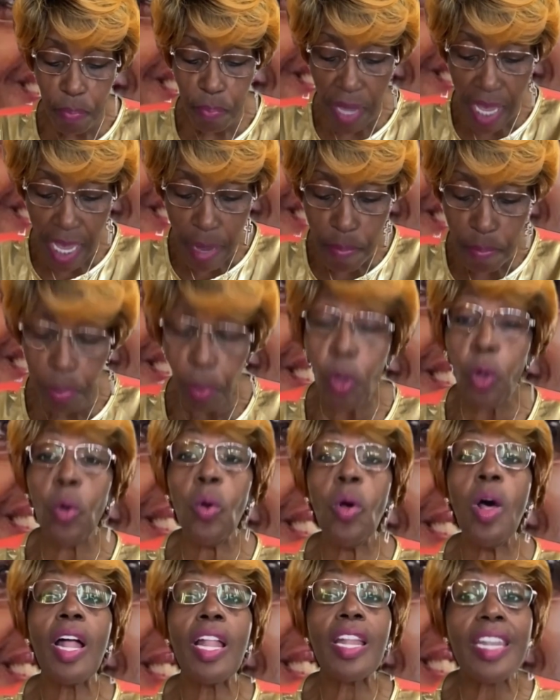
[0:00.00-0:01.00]

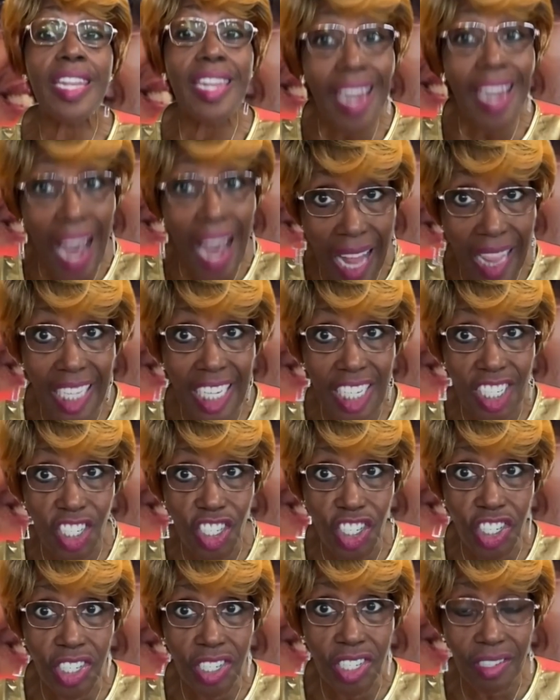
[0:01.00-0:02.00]
people
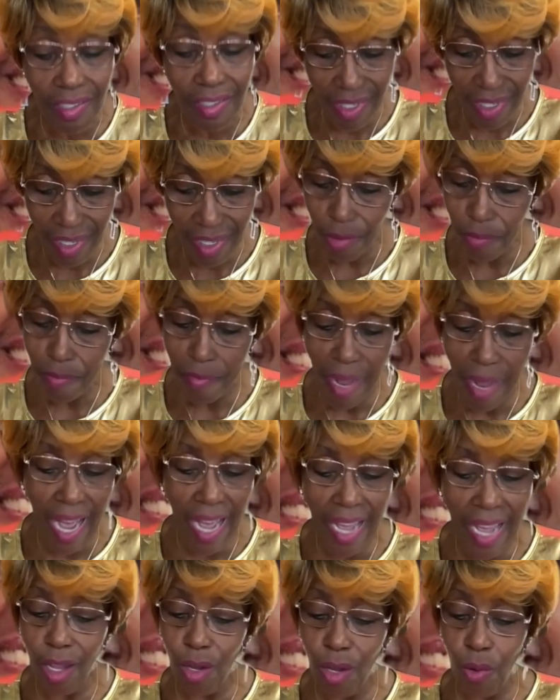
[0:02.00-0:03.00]
knowledge,
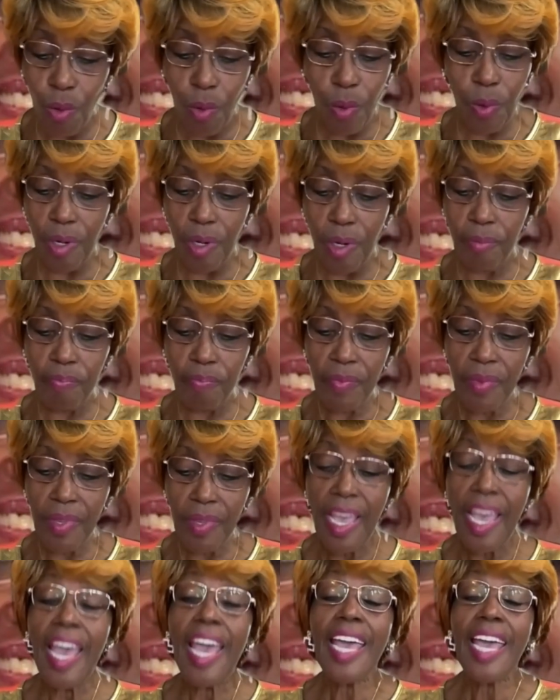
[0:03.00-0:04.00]
my Lord.
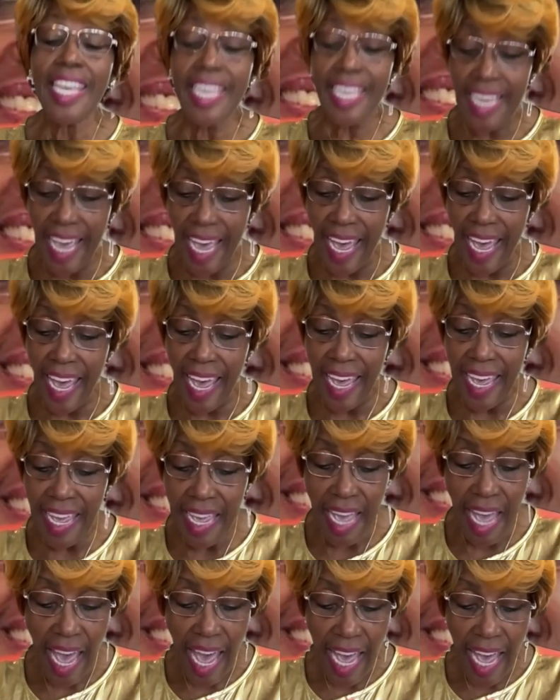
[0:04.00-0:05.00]
Yea,
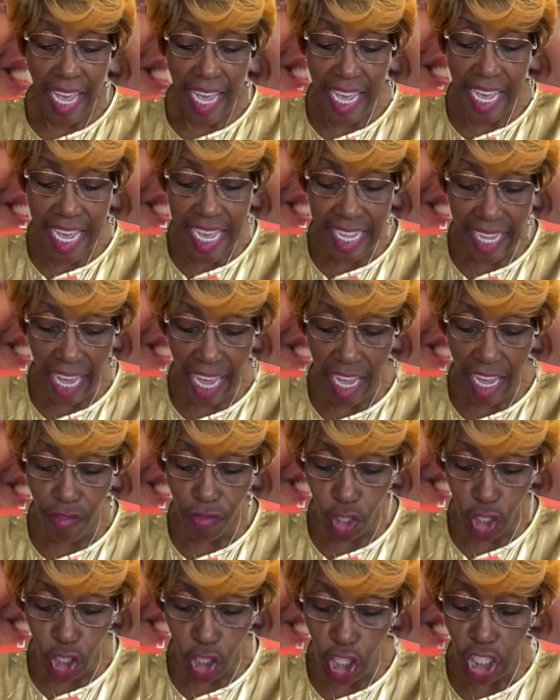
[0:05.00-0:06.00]
he
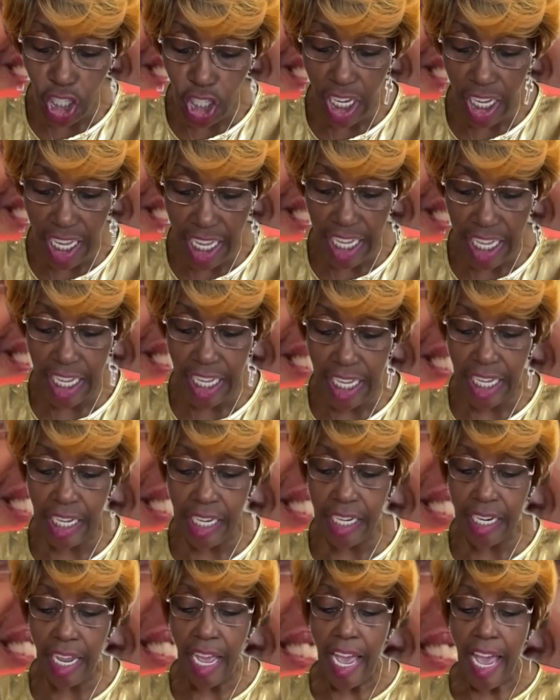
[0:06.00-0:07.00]
gave good
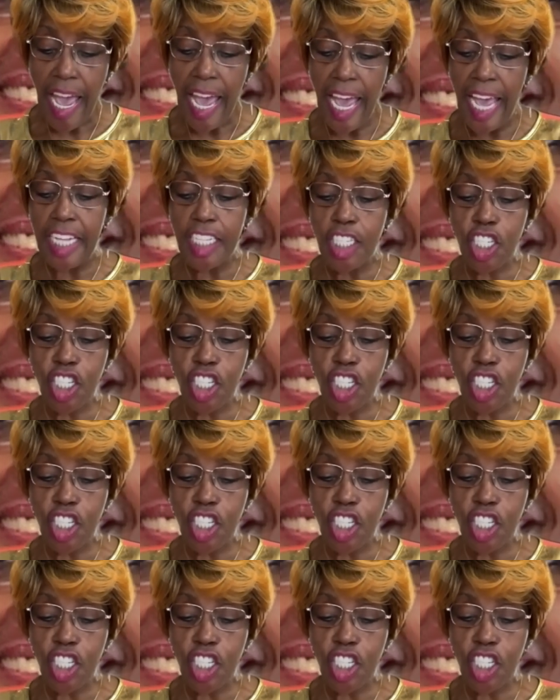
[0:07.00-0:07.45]
heed and